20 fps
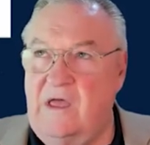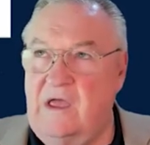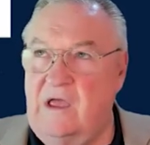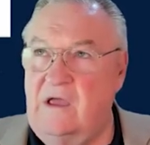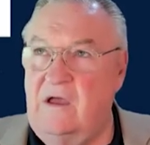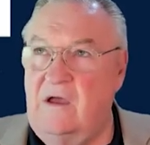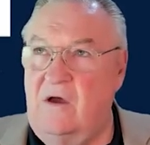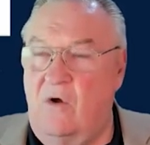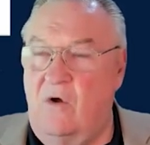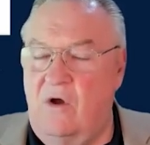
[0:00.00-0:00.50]
Well,
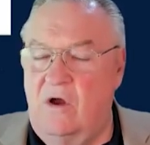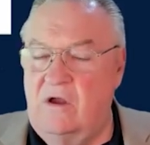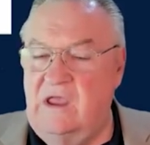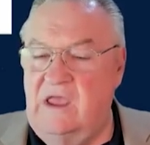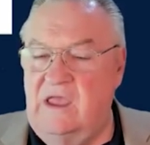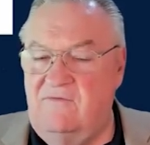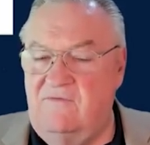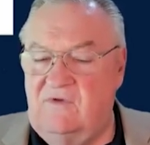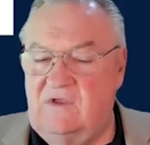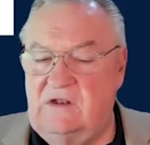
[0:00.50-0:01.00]
or
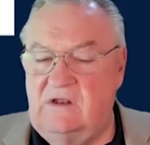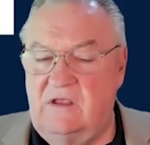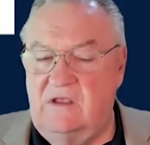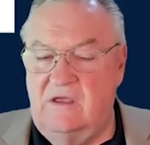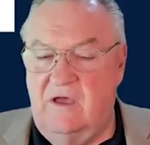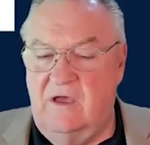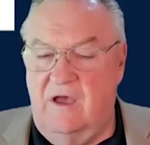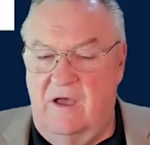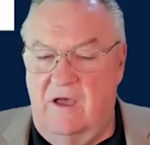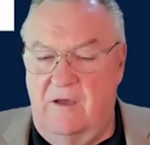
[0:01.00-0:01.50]
even
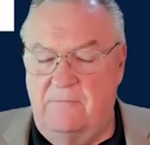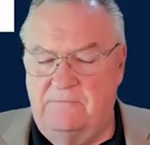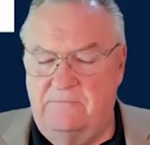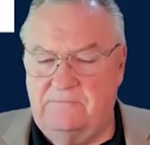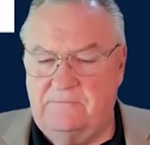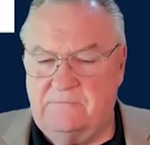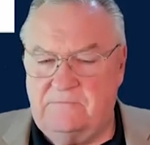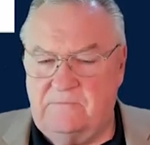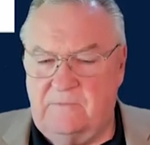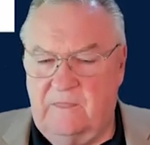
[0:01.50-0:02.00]

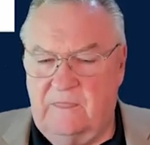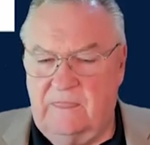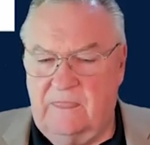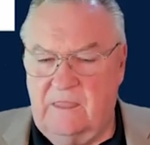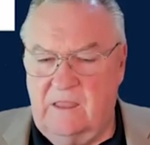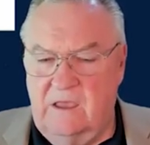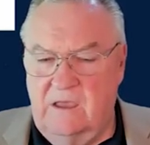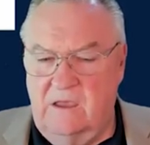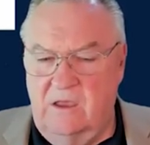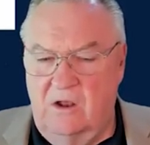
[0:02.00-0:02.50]

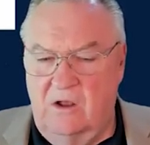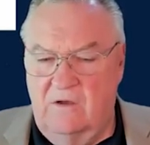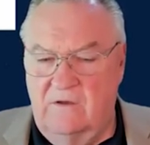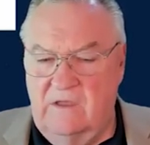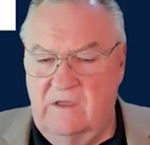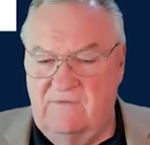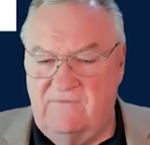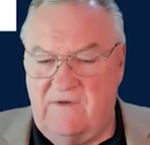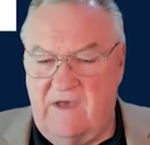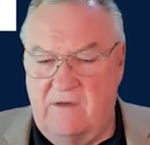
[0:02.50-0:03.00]

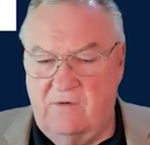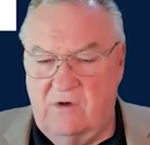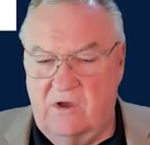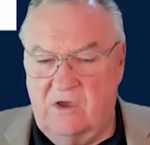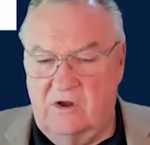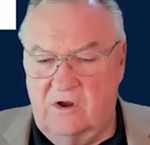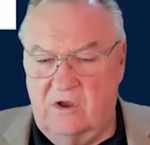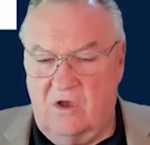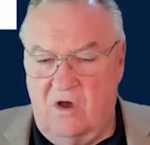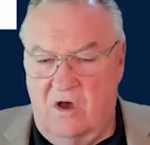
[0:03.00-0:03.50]
if I were
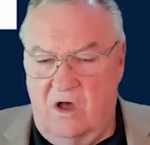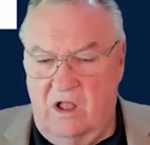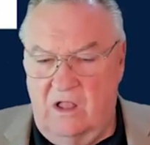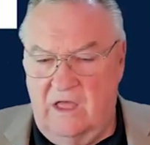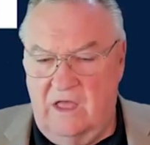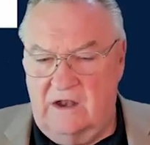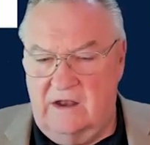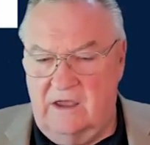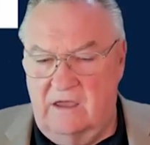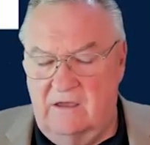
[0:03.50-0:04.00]
going to call
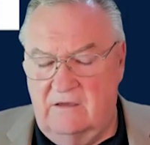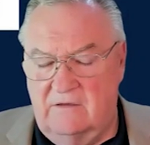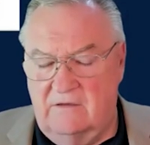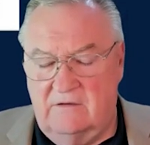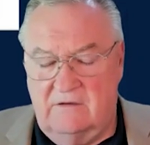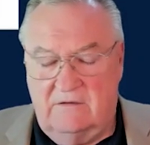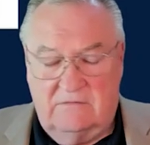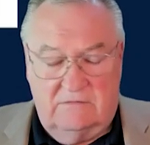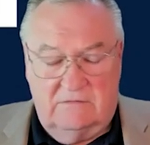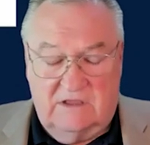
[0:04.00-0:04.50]

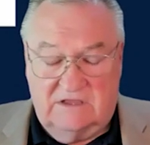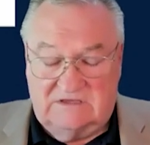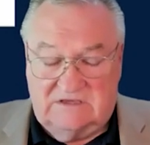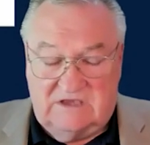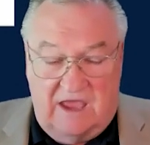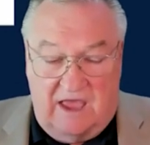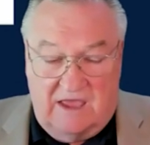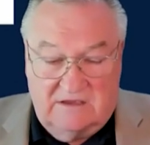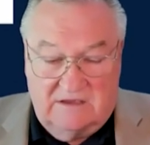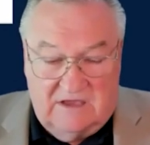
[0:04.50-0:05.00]
on let's
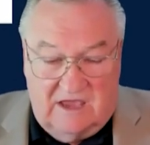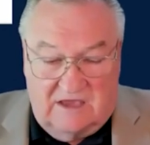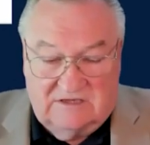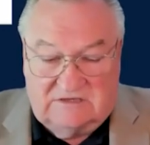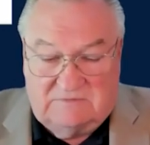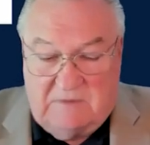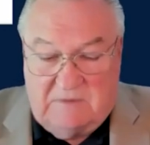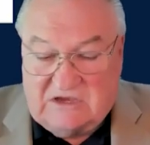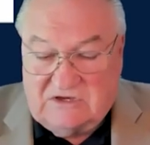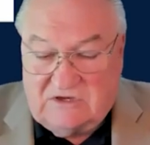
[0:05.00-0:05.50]
say I
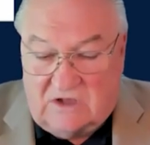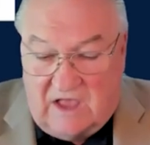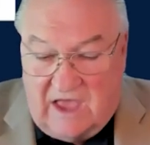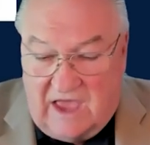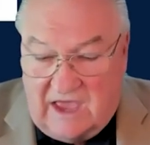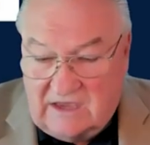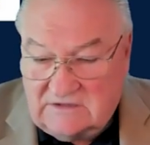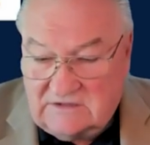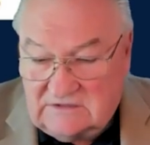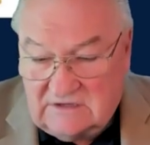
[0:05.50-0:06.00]

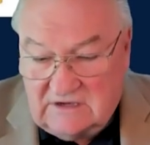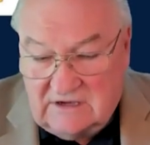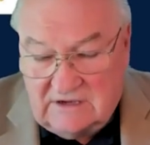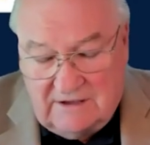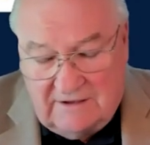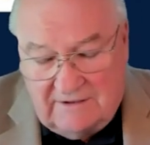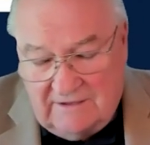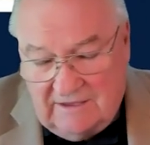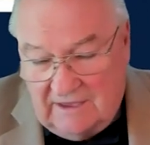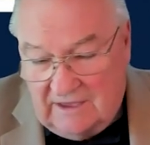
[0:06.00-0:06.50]
specialize
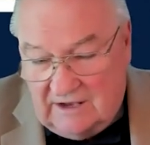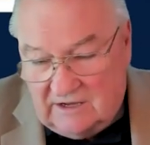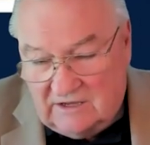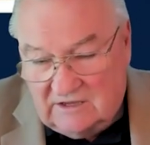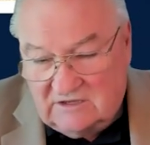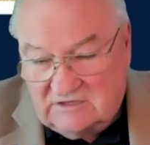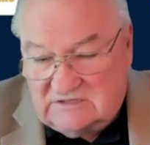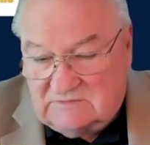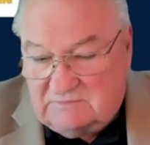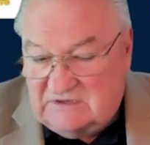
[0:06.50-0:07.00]
in
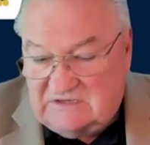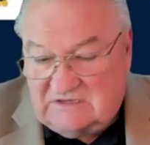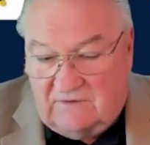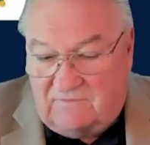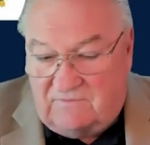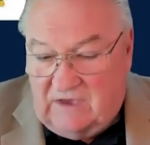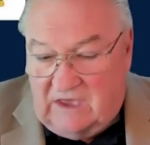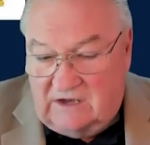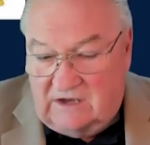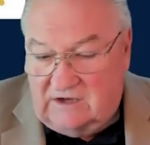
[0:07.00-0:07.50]
a
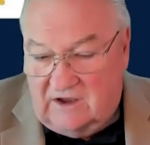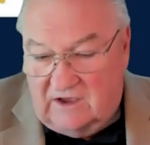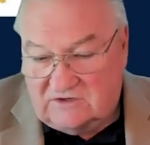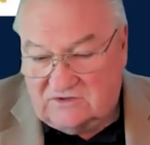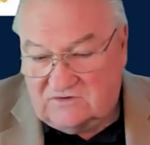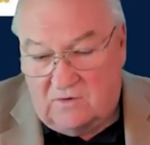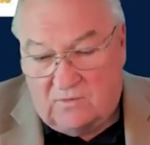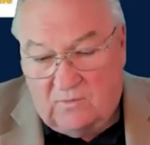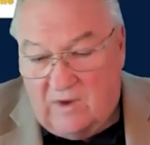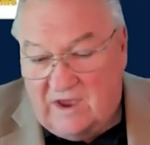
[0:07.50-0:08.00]
specific
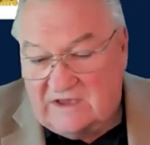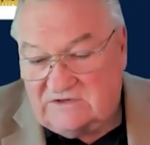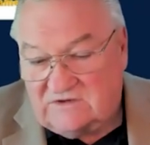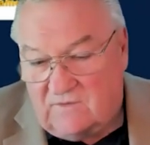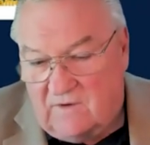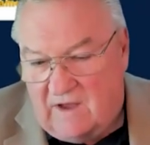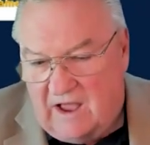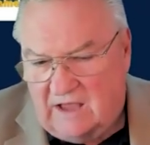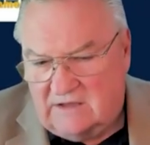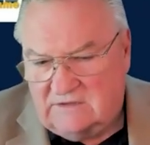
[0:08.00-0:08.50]
industry,
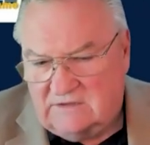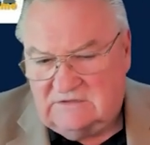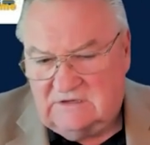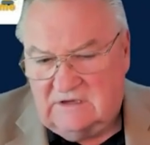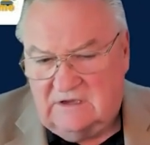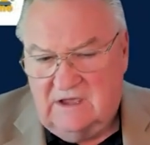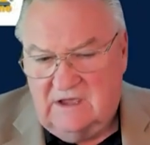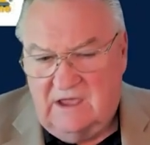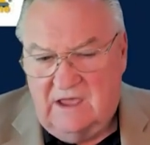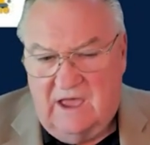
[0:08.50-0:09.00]

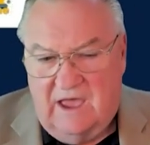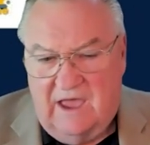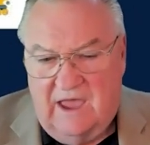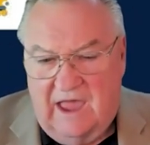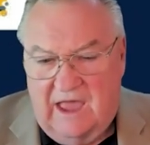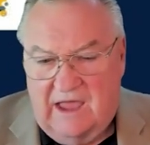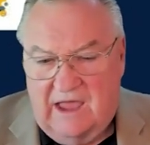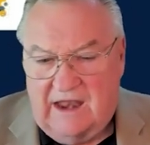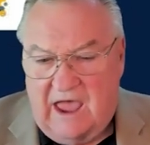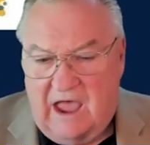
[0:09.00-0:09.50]
restaurants,
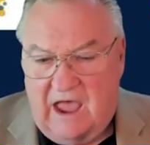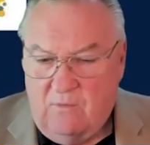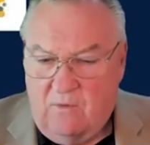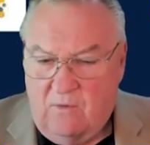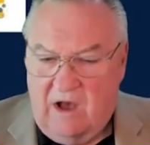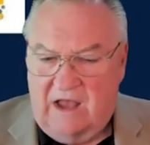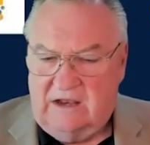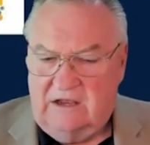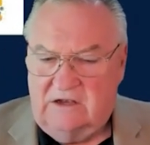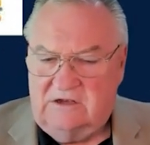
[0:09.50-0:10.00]
and I
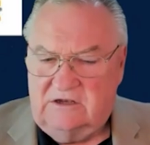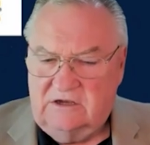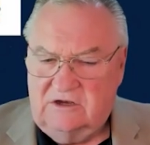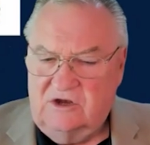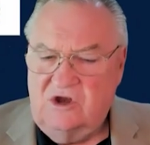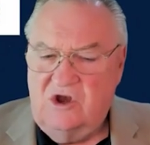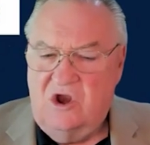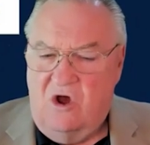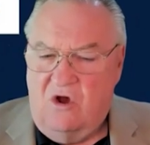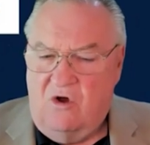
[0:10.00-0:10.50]
wanted to
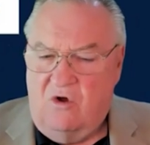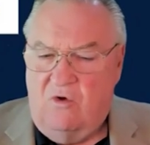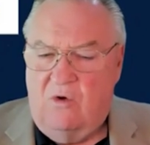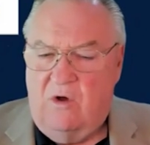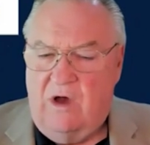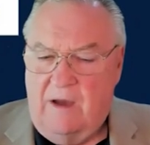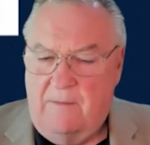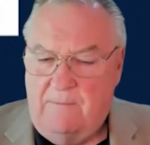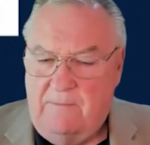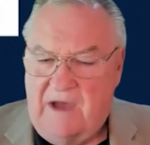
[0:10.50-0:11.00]

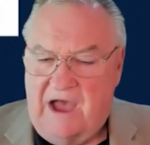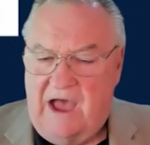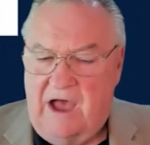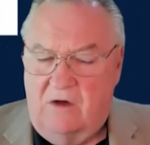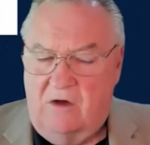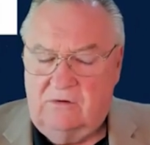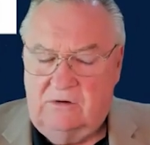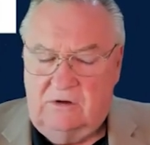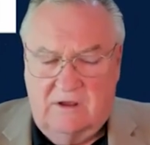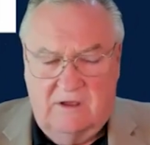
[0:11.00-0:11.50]
know
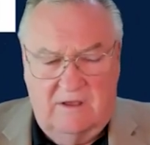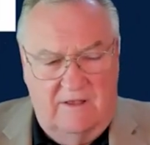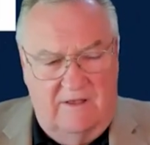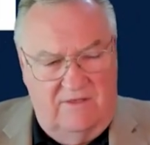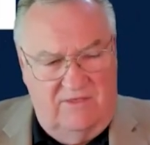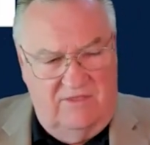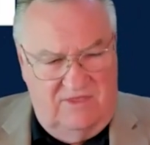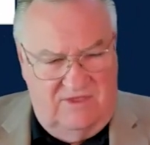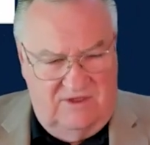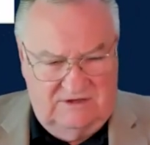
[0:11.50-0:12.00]
about
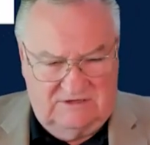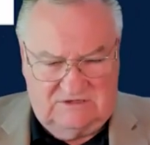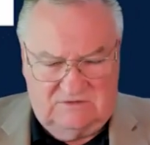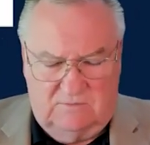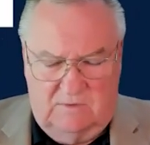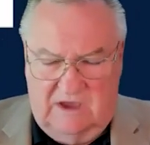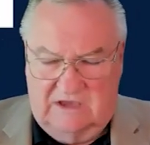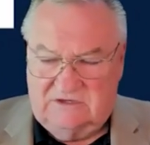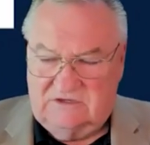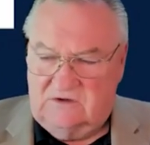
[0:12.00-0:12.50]
this
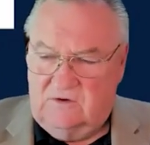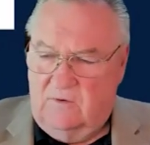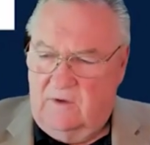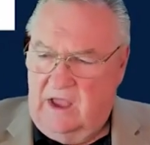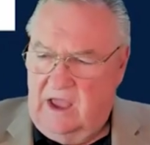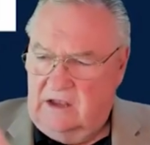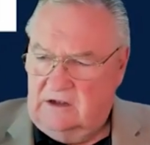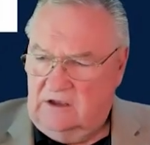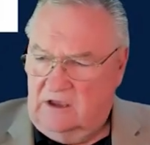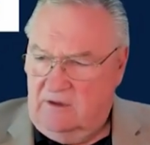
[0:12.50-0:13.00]

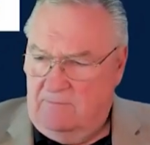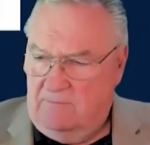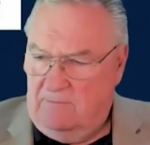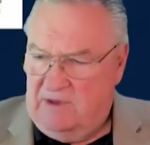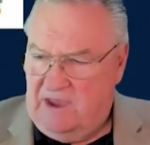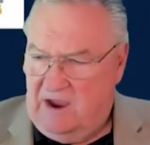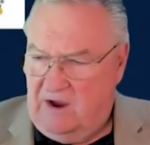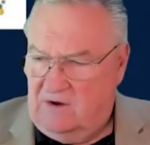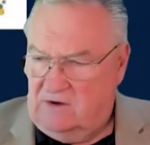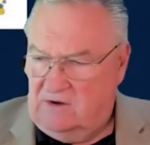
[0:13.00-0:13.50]
restaurant
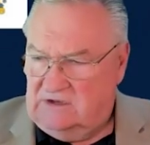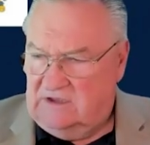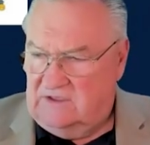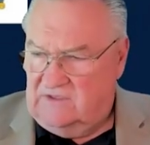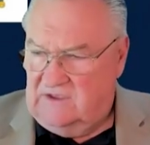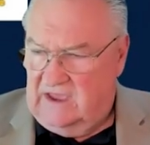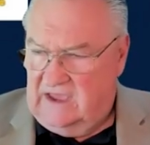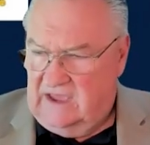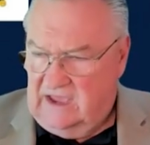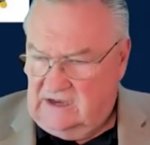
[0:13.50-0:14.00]
compared to
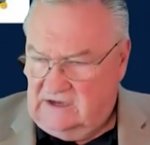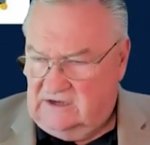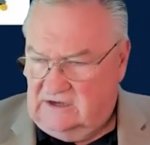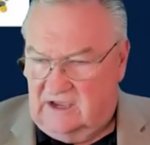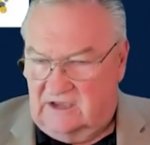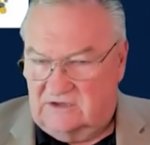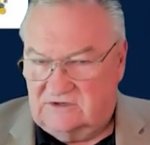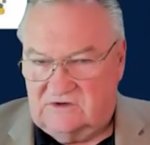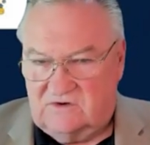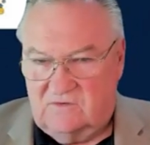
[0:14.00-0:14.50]
the
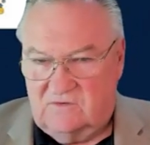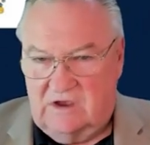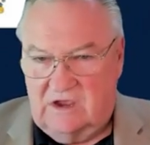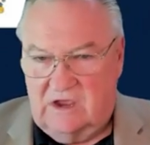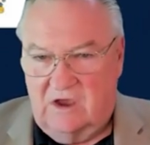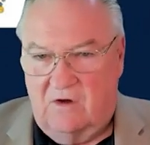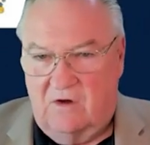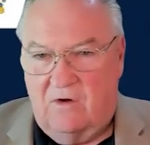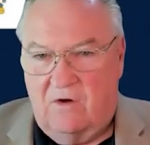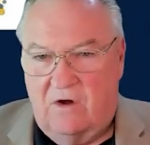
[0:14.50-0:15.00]

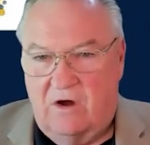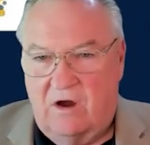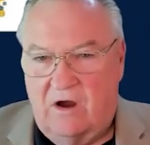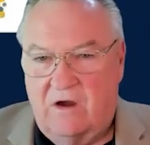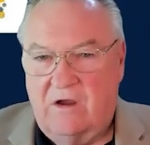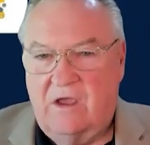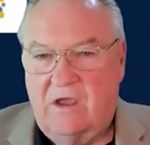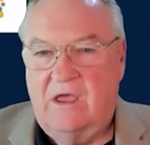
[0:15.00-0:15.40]
industry, or,